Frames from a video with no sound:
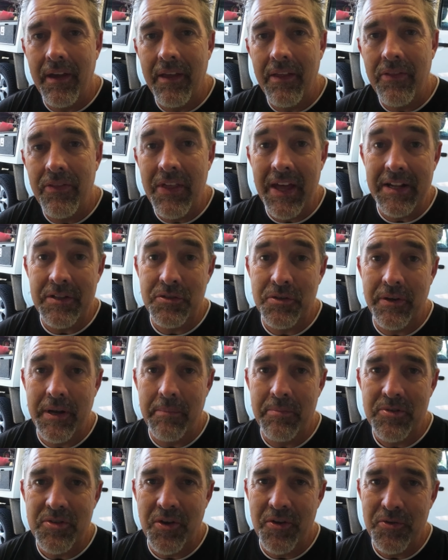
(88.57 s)
That's on
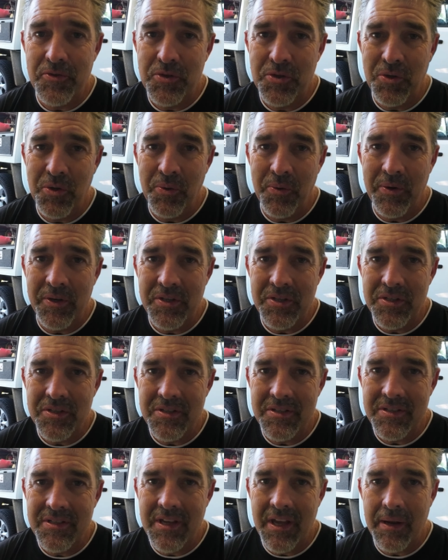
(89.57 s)
episode 2, which
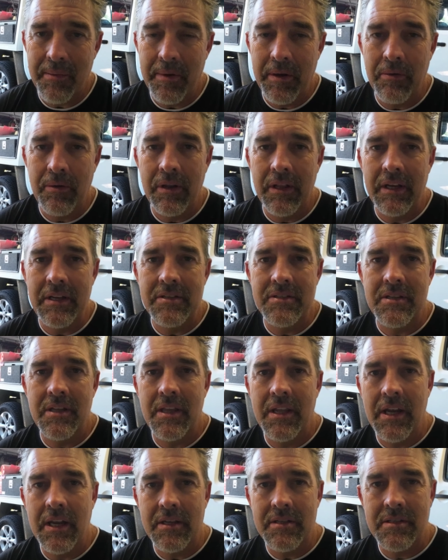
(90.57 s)
is going to be released in
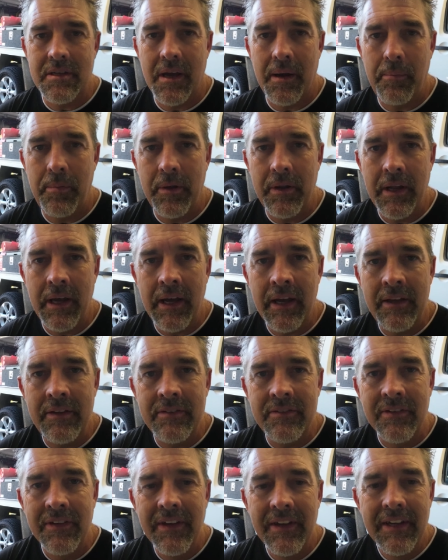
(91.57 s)
the next couple of
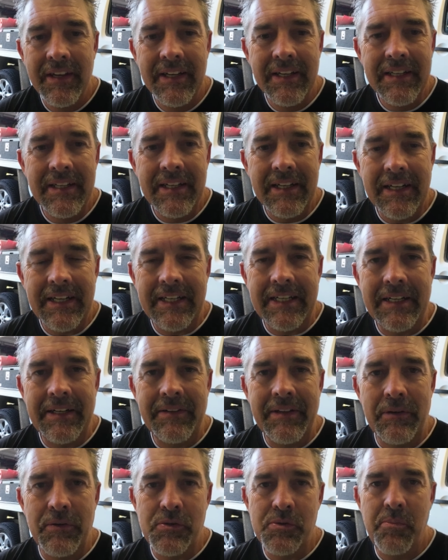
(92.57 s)
days.
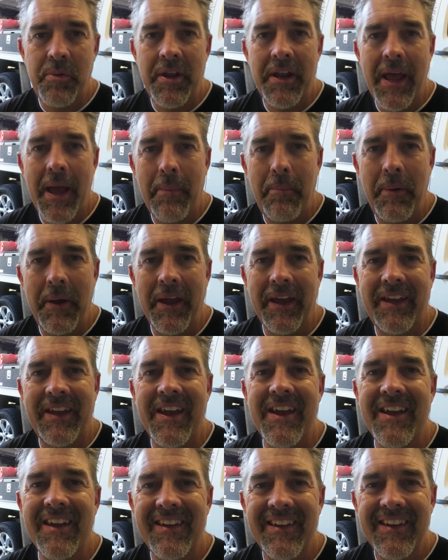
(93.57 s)
That was a bit epic.